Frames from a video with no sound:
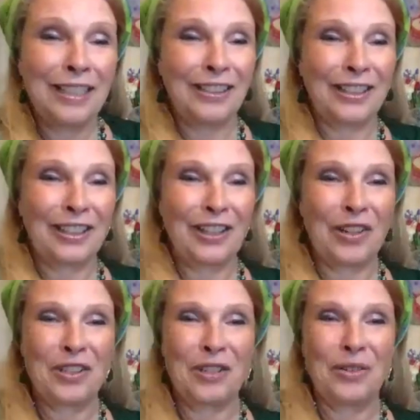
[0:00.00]
You can
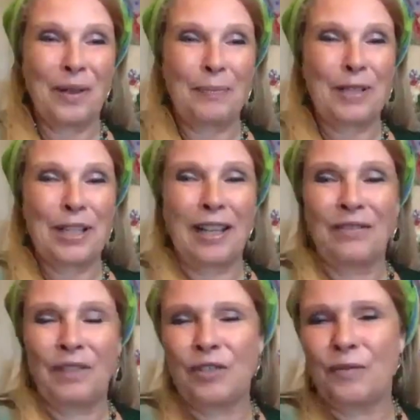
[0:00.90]
go to the
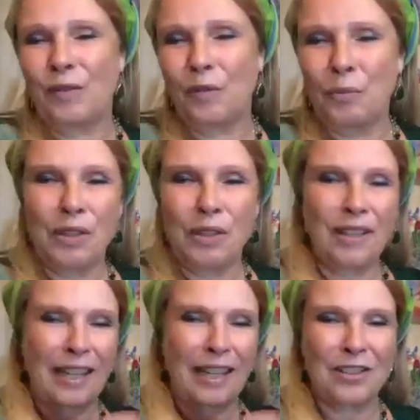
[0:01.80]
website, which we will put the
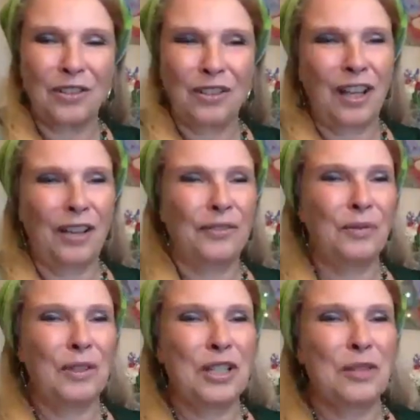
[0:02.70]
text on
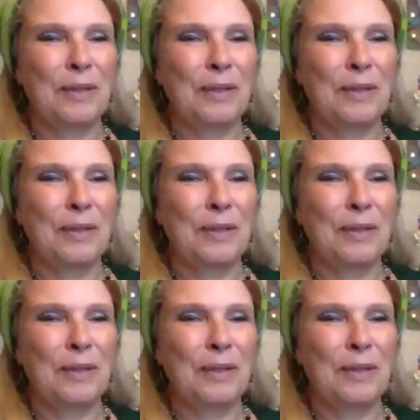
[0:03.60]
afterwards.